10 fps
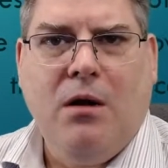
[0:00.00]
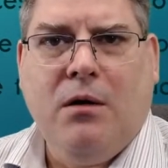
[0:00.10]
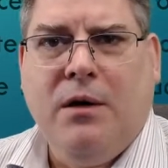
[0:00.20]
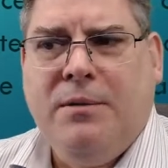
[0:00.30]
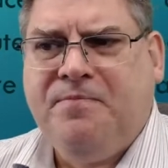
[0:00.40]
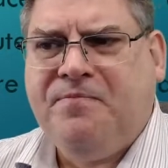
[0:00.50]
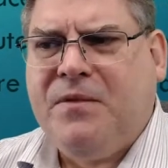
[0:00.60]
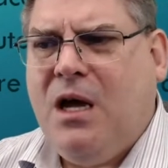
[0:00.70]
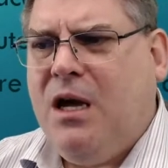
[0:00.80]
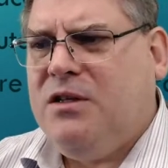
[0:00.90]
All right.
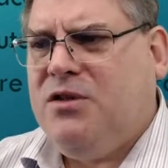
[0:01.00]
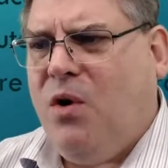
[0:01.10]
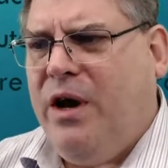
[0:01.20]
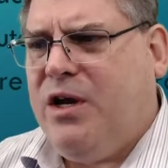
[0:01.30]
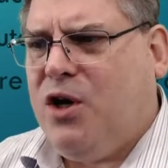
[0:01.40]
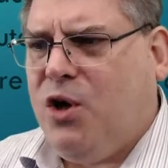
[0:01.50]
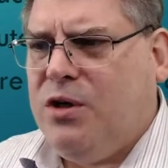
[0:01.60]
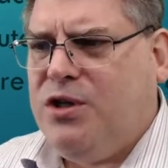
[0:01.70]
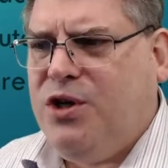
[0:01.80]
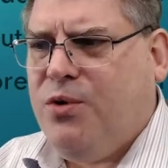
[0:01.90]
So I
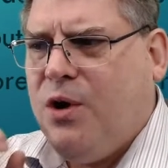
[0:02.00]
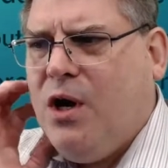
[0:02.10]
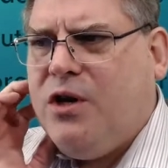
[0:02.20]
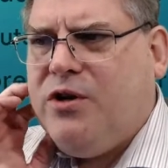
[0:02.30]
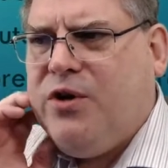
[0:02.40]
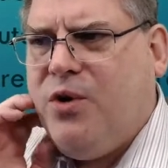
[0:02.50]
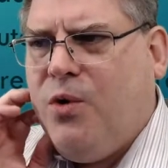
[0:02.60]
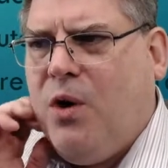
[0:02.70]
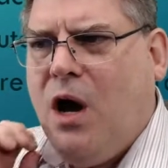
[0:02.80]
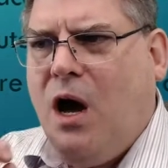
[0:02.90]
encourage you
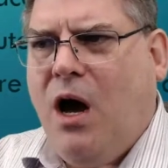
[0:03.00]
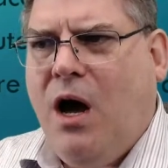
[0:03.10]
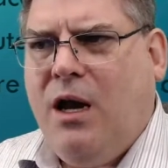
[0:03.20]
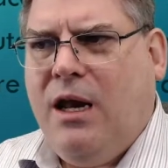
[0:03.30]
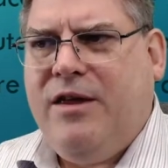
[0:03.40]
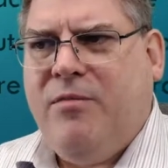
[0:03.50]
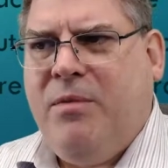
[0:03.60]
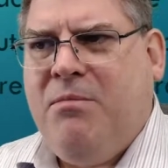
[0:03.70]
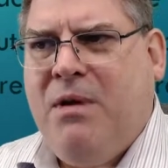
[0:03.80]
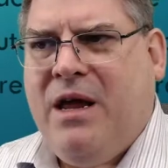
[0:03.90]
to lay them
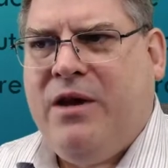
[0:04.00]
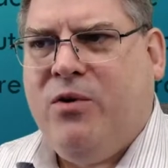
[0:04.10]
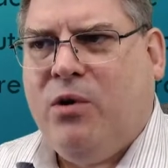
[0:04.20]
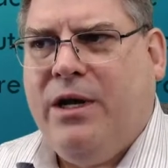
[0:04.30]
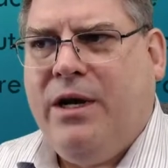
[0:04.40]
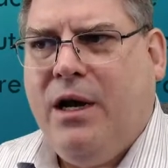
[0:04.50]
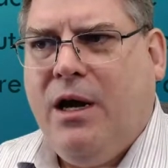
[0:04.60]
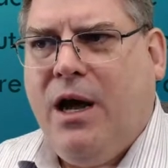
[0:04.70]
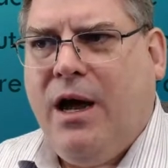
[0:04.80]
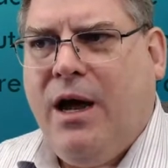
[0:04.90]
in manually
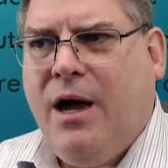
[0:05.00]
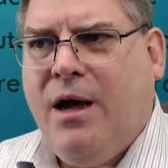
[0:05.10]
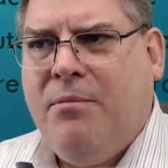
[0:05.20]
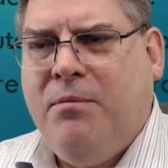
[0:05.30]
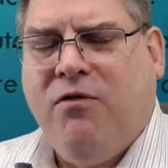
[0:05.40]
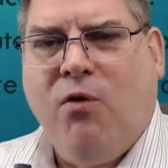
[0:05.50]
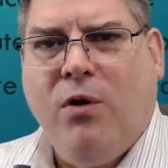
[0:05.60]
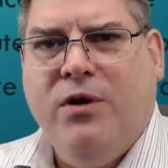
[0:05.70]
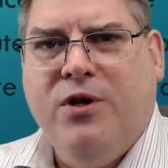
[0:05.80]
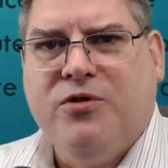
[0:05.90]

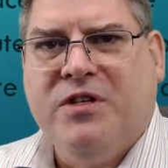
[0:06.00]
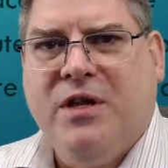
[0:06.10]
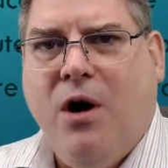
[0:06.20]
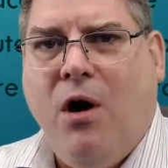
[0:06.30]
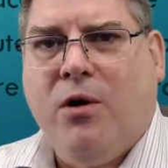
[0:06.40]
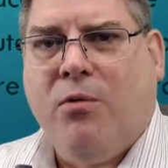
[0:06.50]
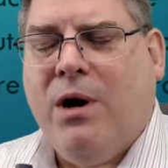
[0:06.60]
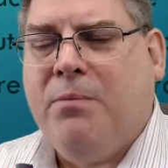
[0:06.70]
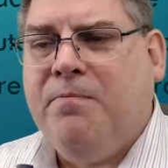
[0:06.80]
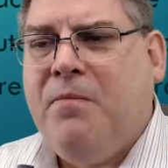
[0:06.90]
before using the auto
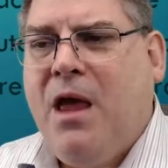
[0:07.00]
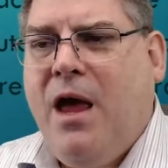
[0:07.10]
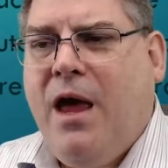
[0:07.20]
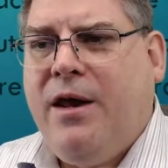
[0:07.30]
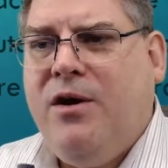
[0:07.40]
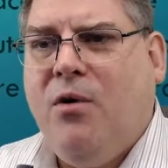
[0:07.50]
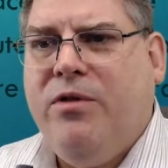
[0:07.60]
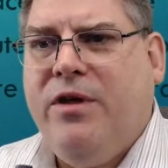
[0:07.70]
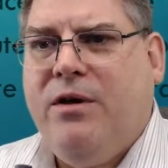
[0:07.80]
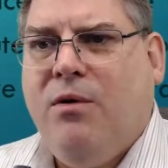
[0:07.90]
route. And know
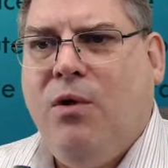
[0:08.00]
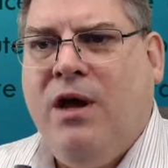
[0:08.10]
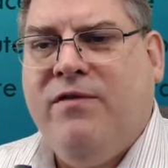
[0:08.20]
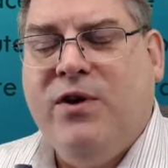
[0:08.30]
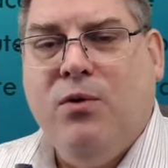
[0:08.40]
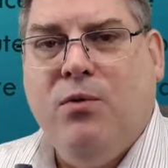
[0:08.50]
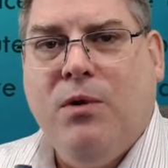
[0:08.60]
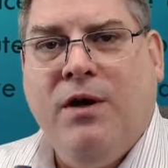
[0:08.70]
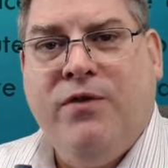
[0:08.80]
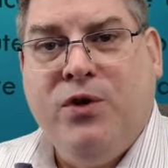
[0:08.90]
that if
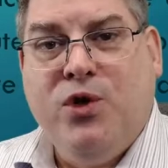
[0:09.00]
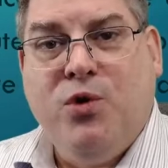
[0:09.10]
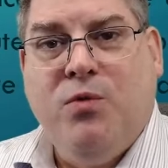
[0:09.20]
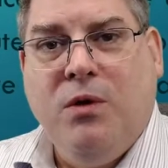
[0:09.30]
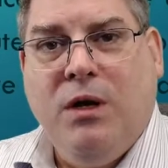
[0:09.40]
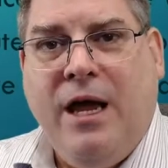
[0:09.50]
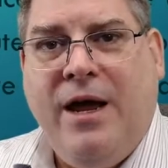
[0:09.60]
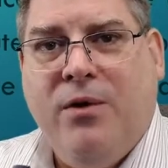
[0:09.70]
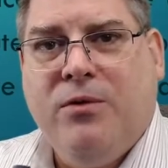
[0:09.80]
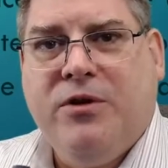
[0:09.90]
you do
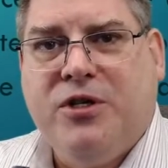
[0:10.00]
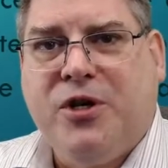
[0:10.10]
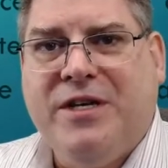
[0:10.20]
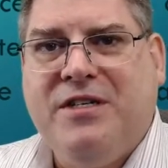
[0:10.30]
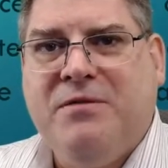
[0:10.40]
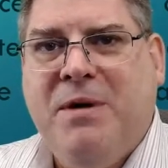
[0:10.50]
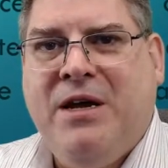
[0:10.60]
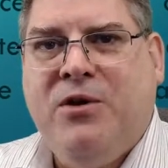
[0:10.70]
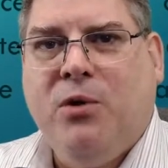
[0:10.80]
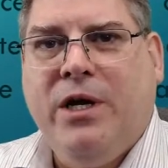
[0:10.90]
lay out the traces
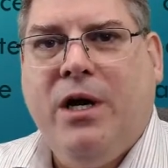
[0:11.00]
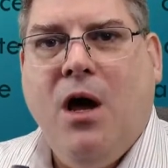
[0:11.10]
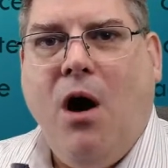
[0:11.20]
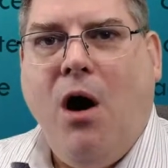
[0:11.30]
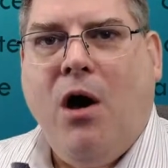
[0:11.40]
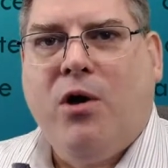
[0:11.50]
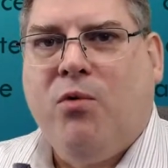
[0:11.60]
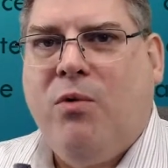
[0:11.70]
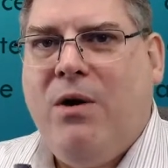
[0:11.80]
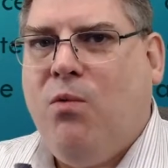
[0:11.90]
manually, auto
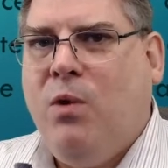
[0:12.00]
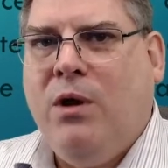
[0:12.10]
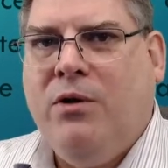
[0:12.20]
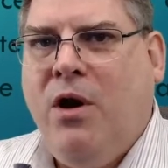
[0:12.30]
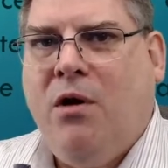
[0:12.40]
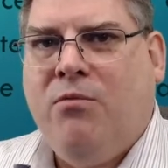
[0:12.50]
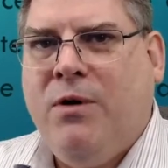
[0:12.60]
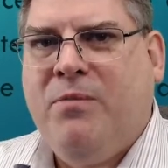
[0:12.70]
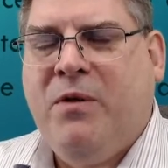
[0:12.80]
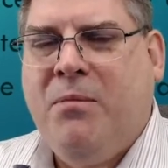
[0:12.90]
route will not
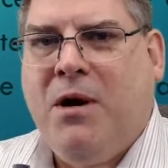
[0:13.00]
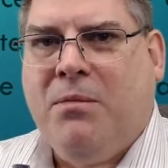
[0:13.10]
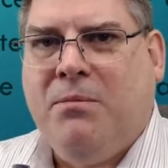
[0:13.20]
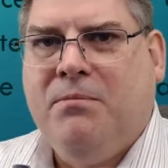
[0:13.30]
rip them up.